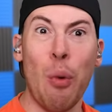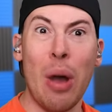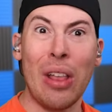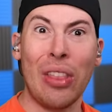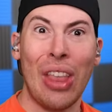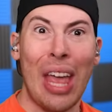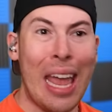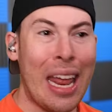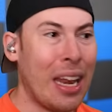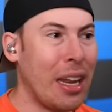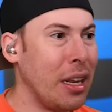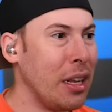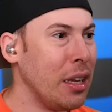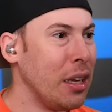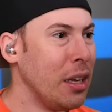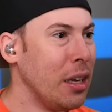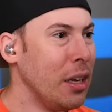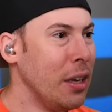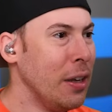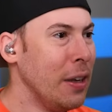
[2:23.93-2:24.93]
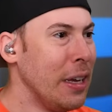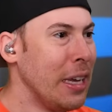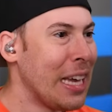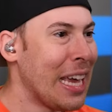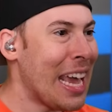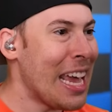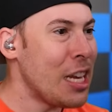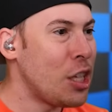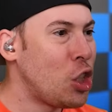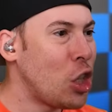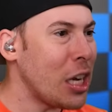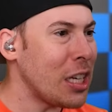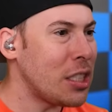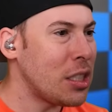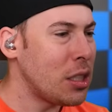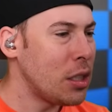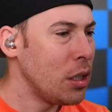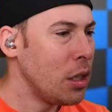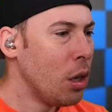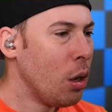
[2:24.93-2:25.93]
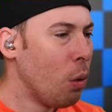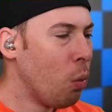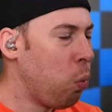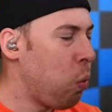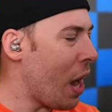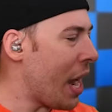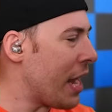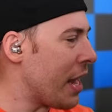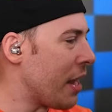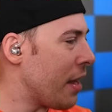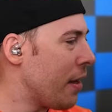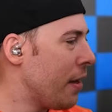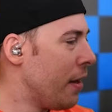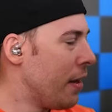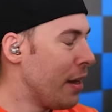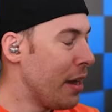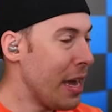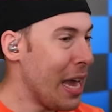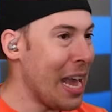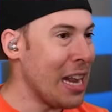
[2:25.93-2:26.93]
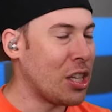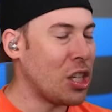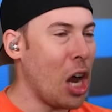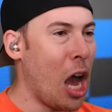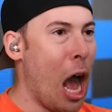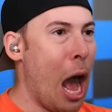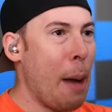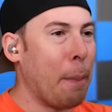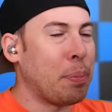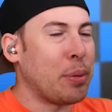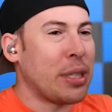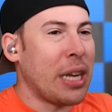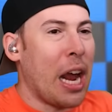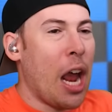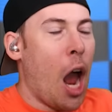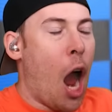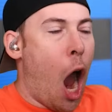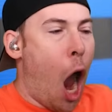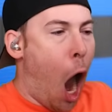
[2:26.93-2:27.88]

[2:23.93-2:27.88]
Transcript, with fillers: with it. He just, wait, it's upside,